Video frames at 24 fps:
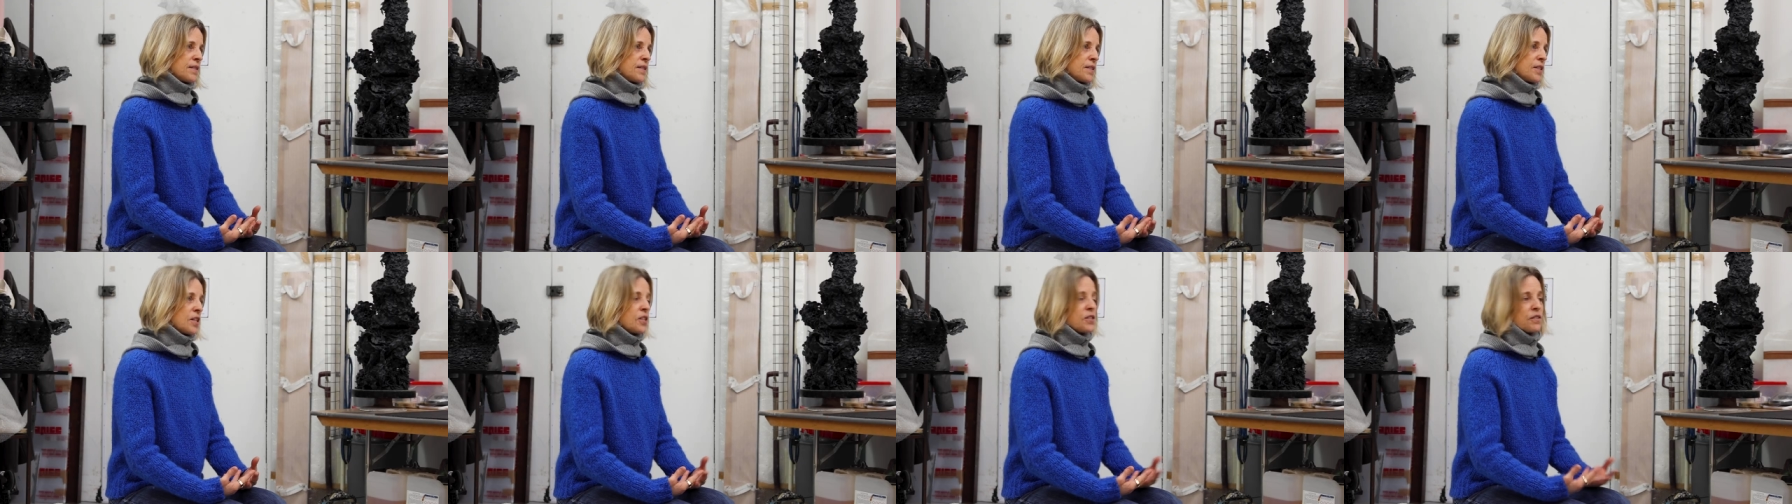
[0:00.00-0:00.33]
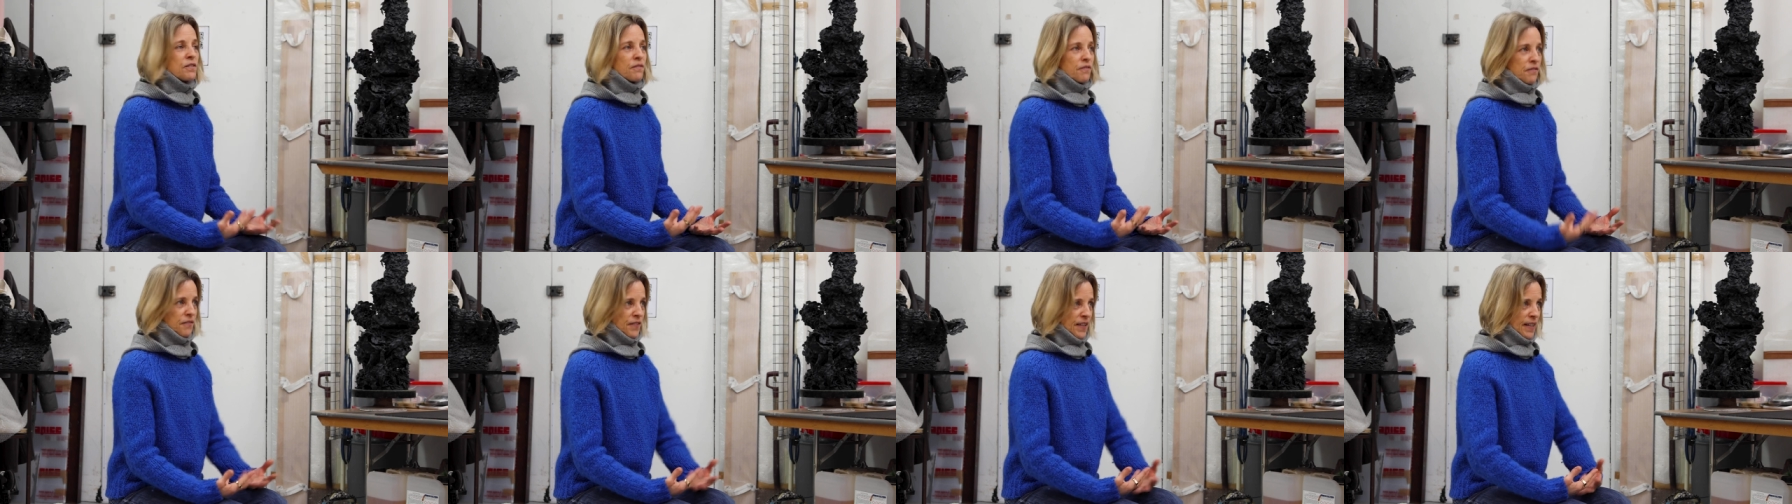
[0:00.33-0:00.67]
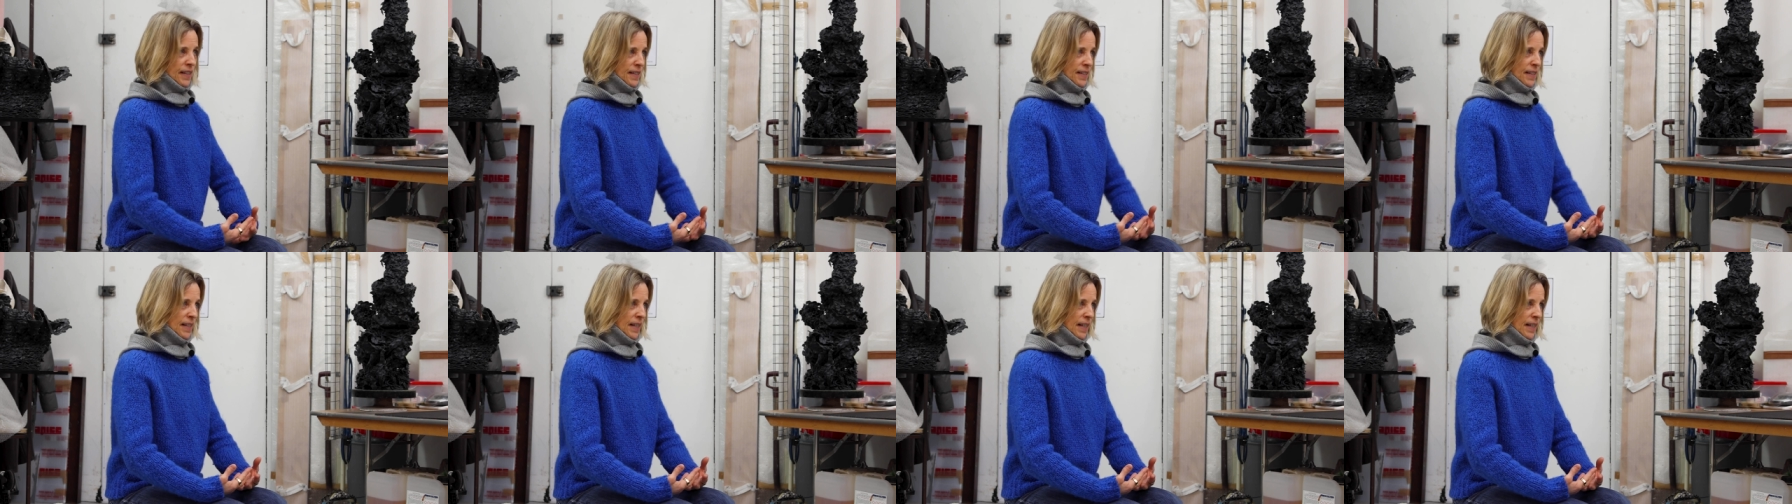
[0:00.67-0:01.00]
doesn't
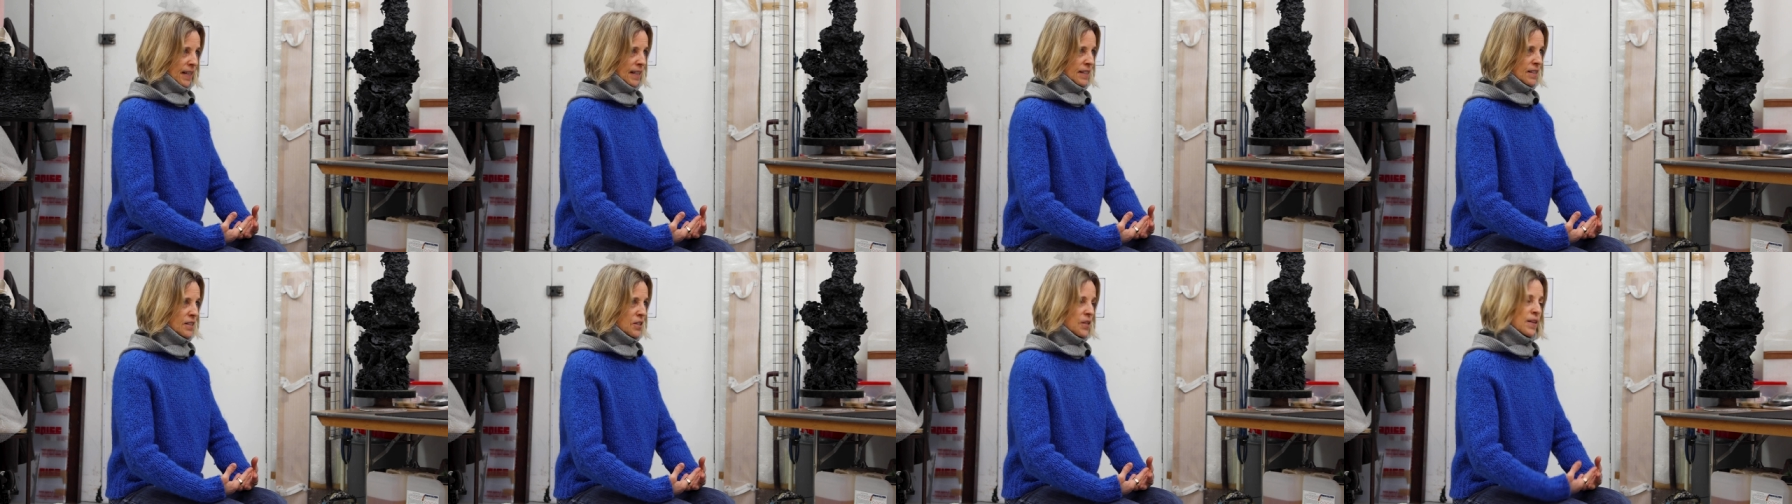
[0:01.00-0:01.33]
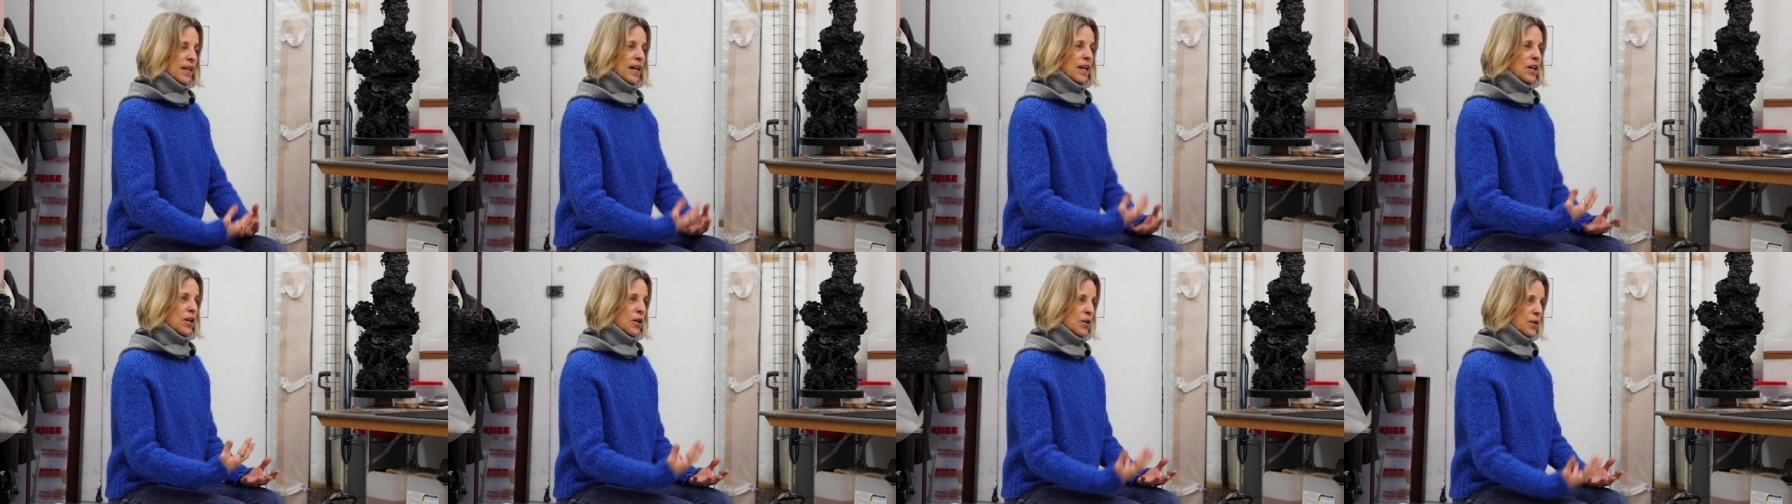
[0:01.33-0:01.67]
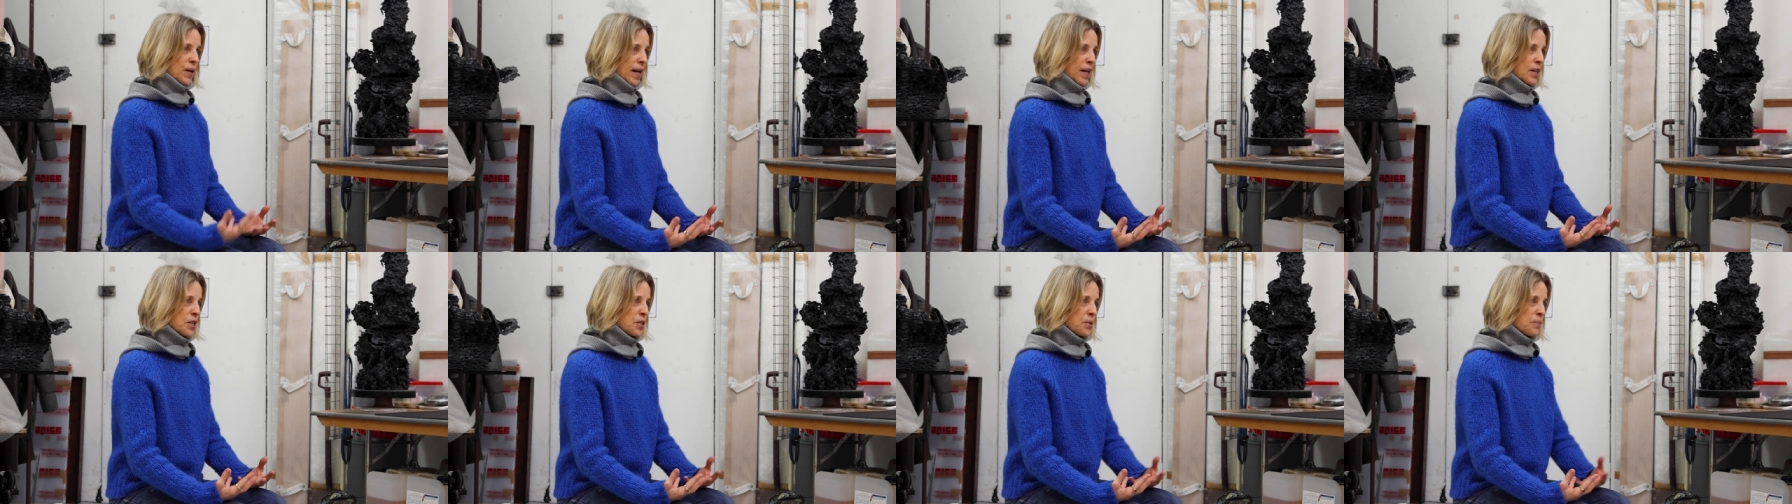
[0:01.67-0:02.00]
fit into that
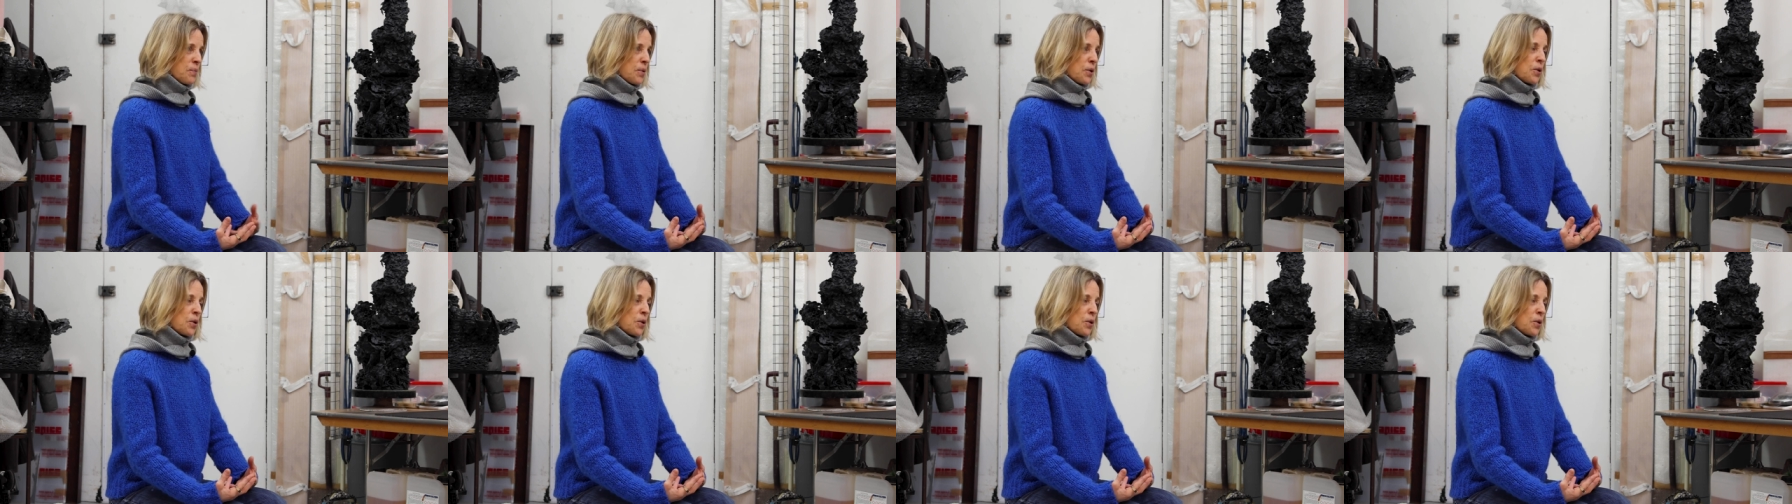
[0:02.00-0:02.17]
location,